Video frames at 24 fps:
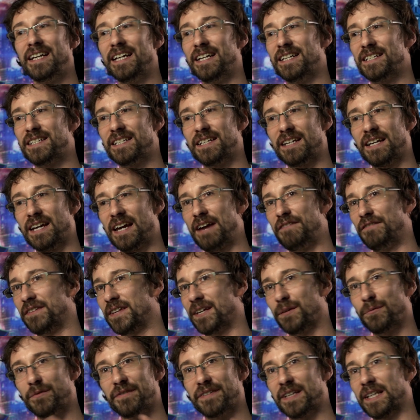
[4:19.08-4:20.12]
into
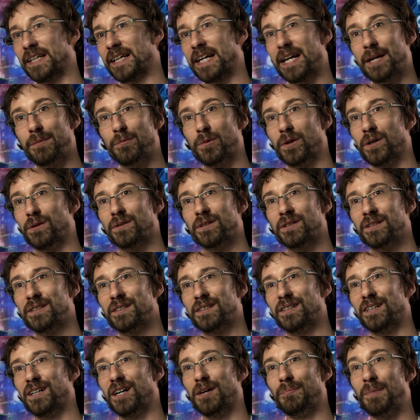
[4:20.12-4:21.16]
everything within the game world,
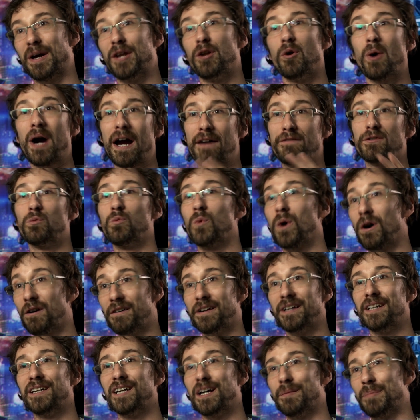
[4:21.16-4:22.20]
and not have to
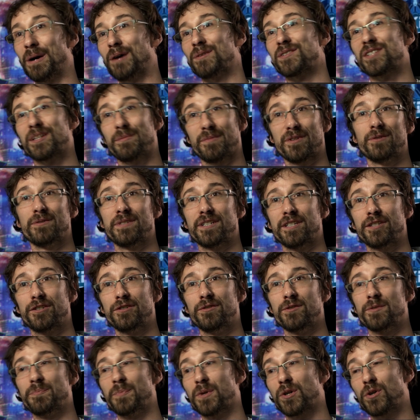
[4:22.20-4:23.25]
worry about some of those
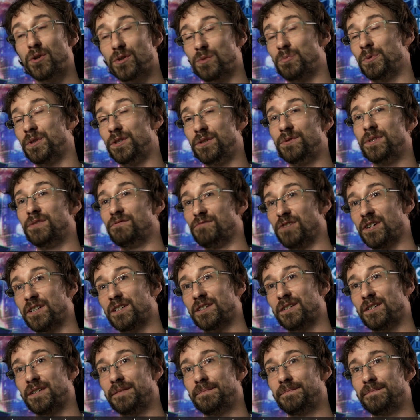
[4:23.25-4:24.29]
issues because we're using
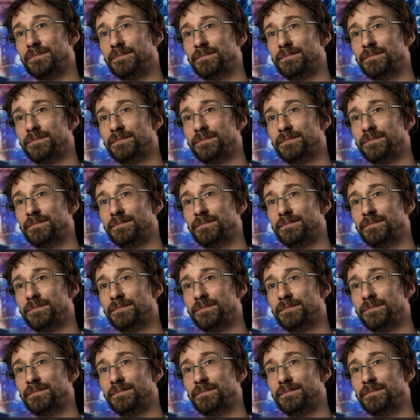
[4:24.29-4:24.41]
Runtime.